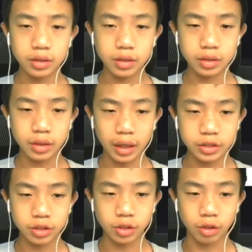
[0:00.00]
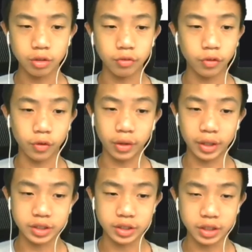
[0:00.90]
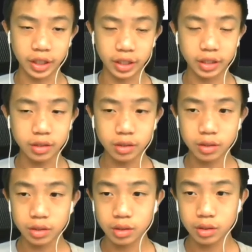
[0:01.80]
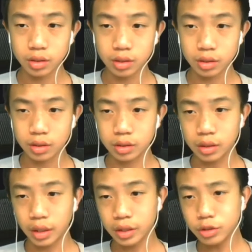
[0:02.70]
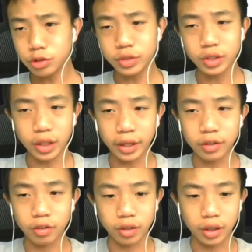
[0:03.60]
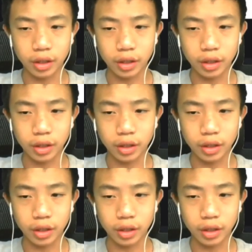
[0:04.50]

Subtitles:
as you know, the photo I just taken, I usually like it on like, I